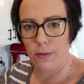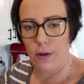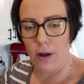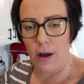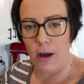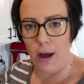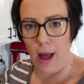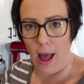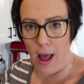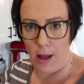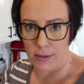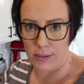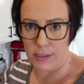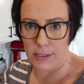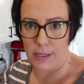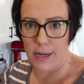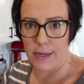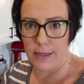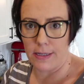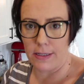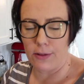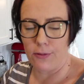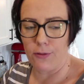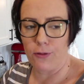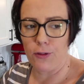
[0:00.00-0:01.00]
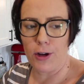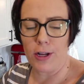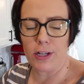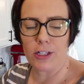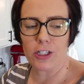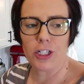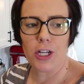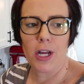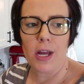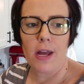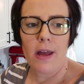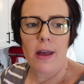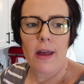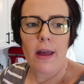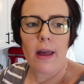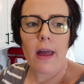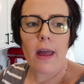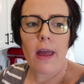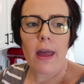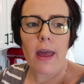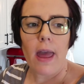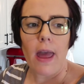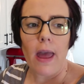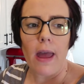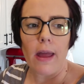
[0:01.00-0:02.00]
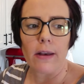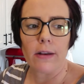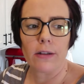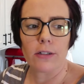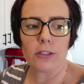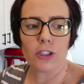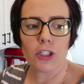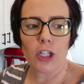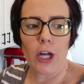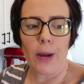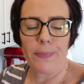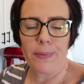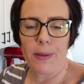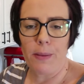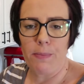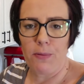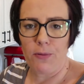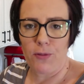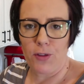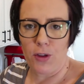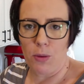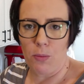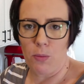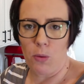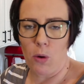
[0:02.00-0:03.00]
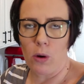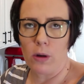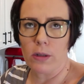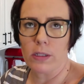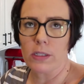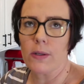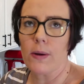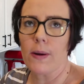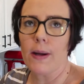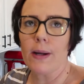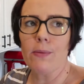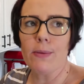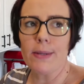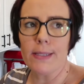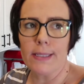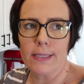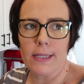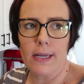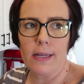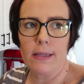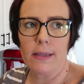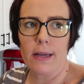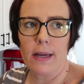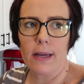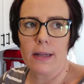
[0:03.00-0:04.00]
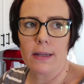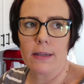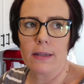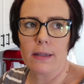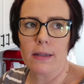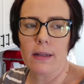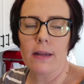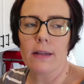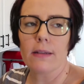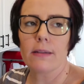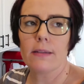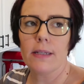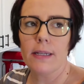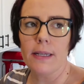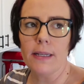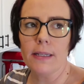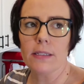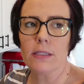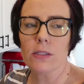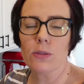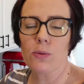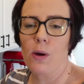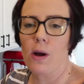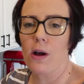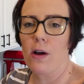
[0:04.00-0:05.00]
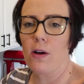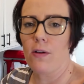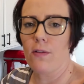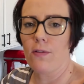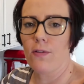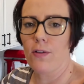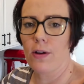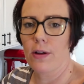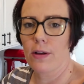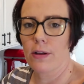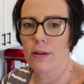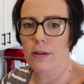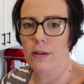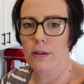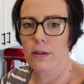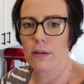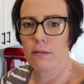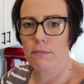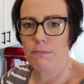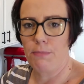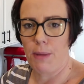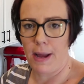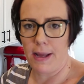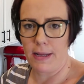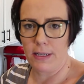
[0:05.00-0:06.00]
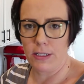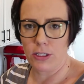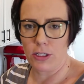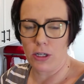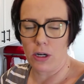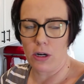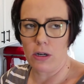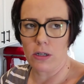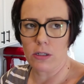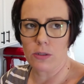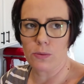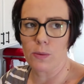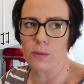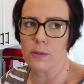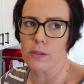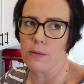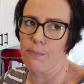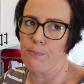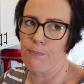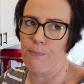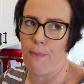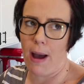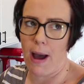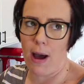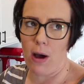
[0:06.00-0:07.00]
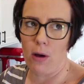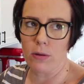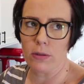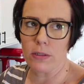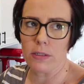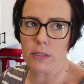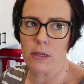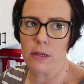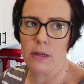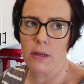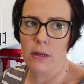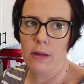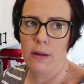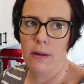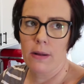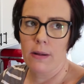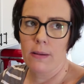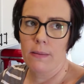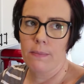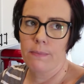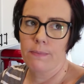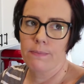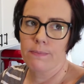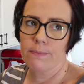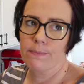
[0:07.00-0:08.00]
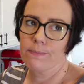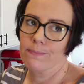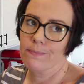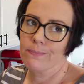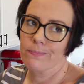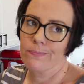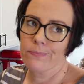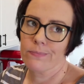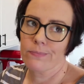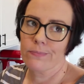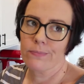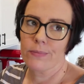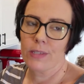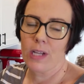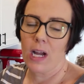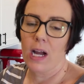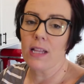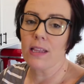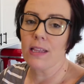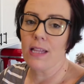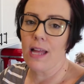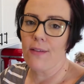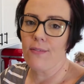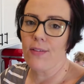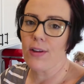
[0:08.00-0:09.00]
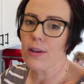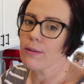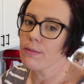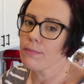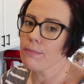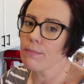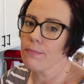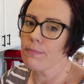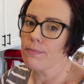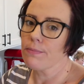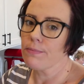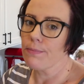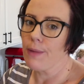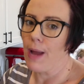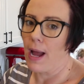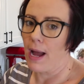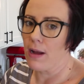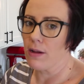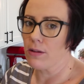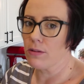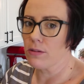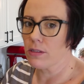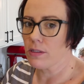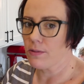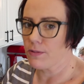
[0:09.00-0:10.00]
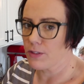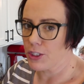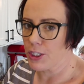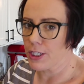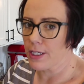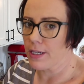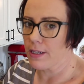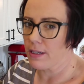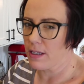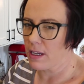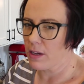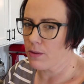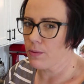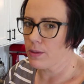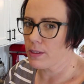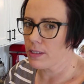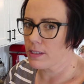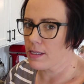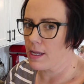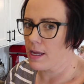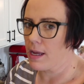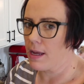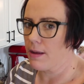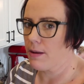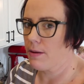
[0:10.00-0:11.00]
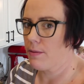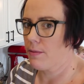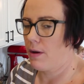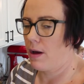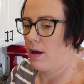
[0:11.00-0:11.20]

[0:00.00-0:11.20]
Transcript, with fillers: outside in the fridge, and chopped up a few more. So I would say that these 12 pint jars was about 11 pounds of chicken, I would say,